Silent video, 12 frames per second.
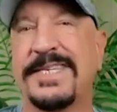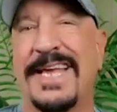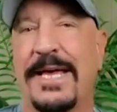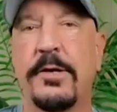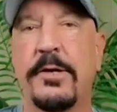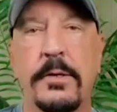
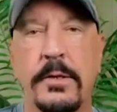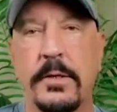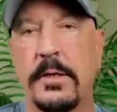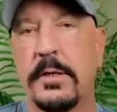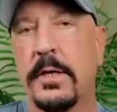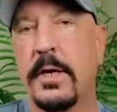dead.
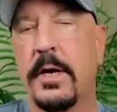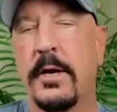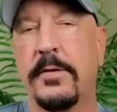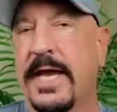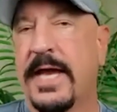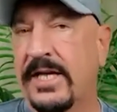Uh,
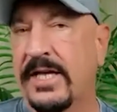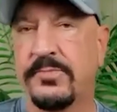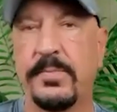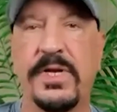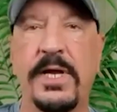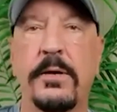the cash
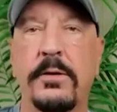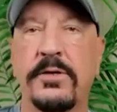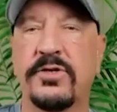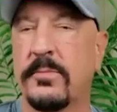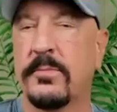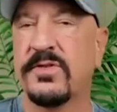deal
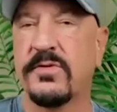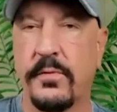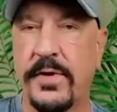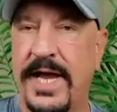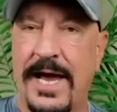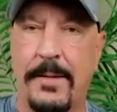in terms of
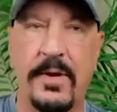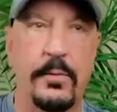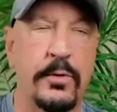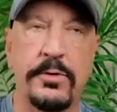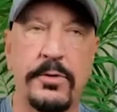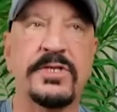rehabbing,
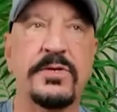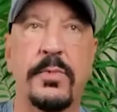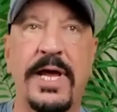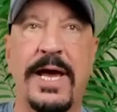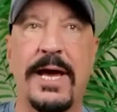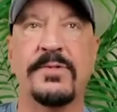we're doing some
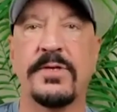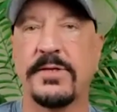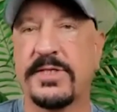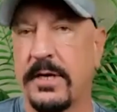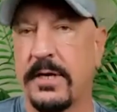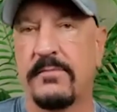rehabs
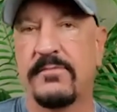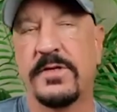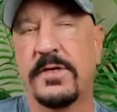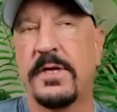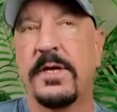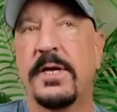ourselves,
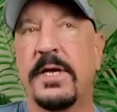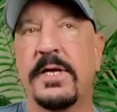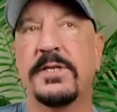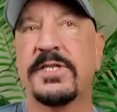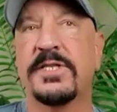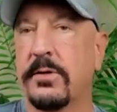
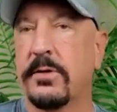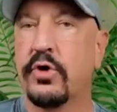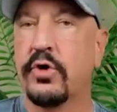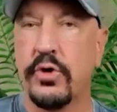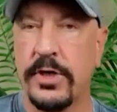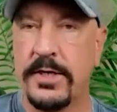is still
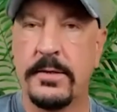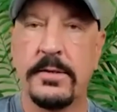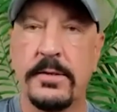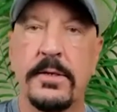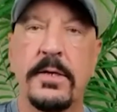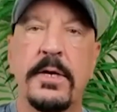good
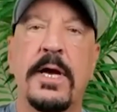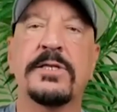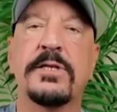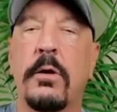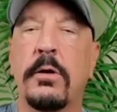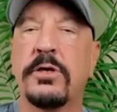as
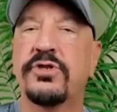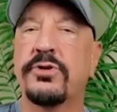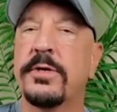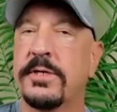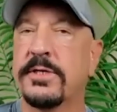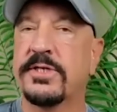long as
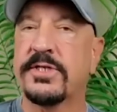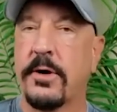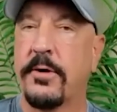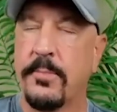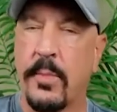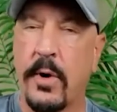you're in the
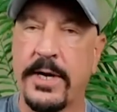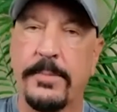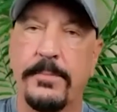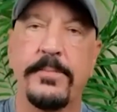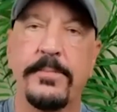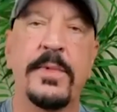starter
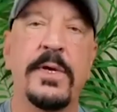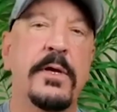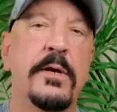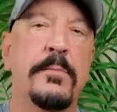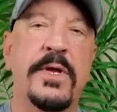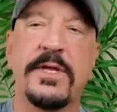market.
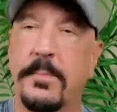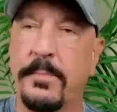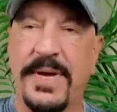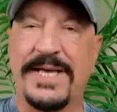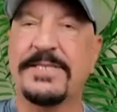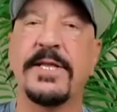But the
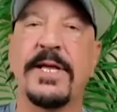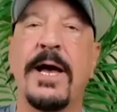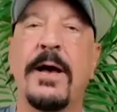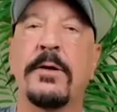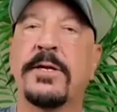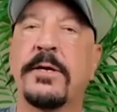best thing
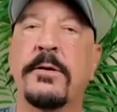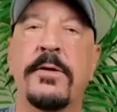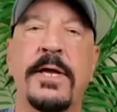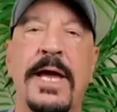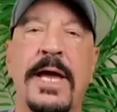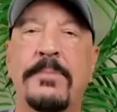out there,
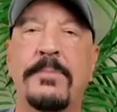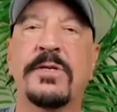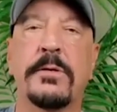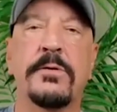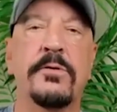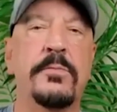the
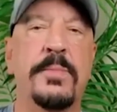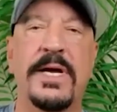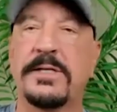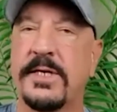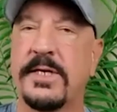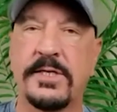absolute
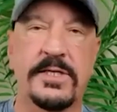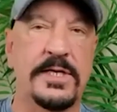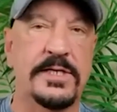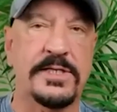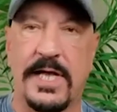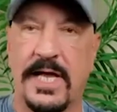best thing
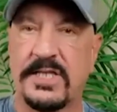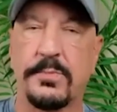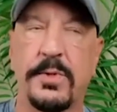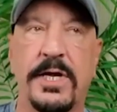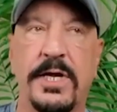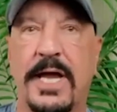since sliced
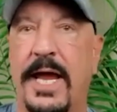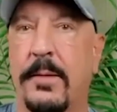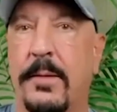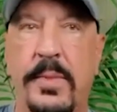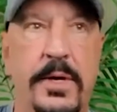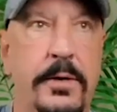bread,
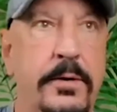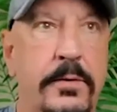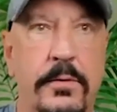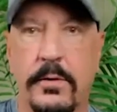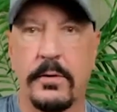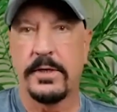canned beer,
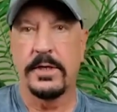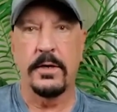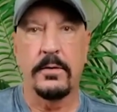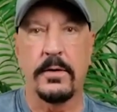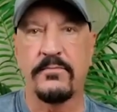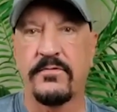or you
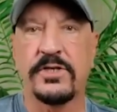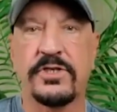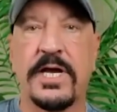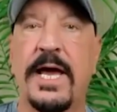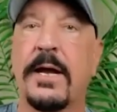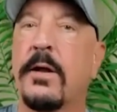know, a fresh
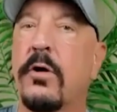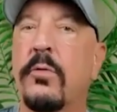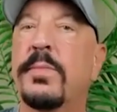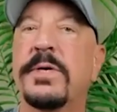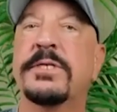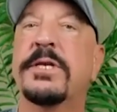
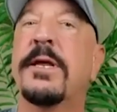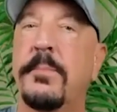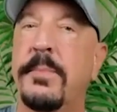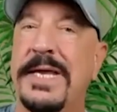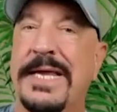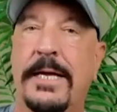cantaloupe is going to
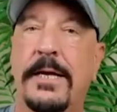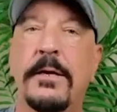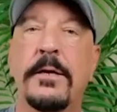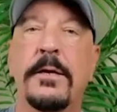be